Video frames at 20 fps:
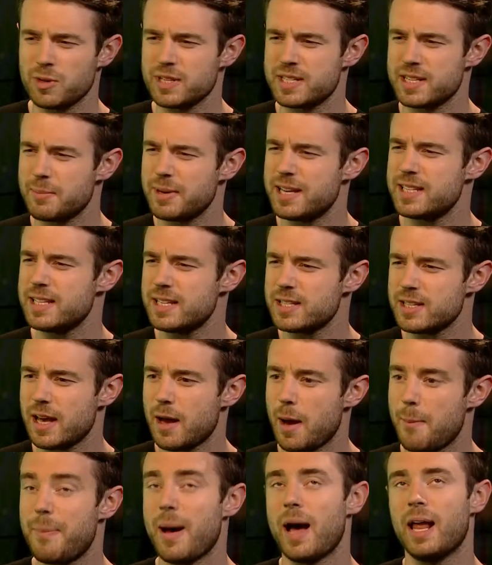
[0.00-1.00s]
isn't it? Because
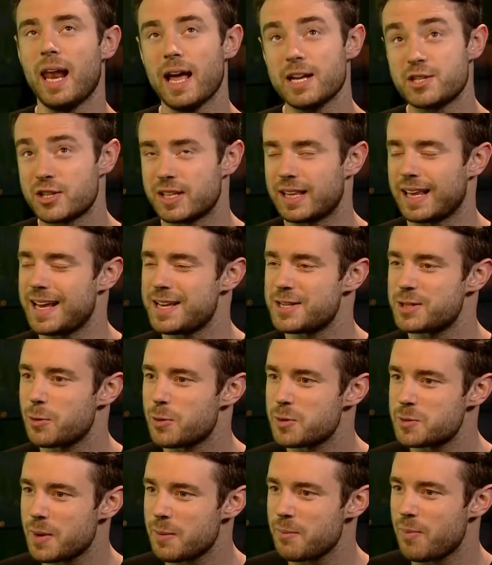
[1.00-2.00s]
allegedly it's
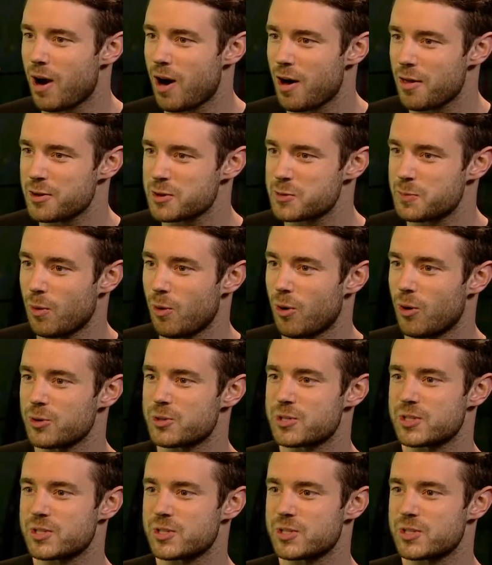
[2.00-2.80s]
always been part of the sport.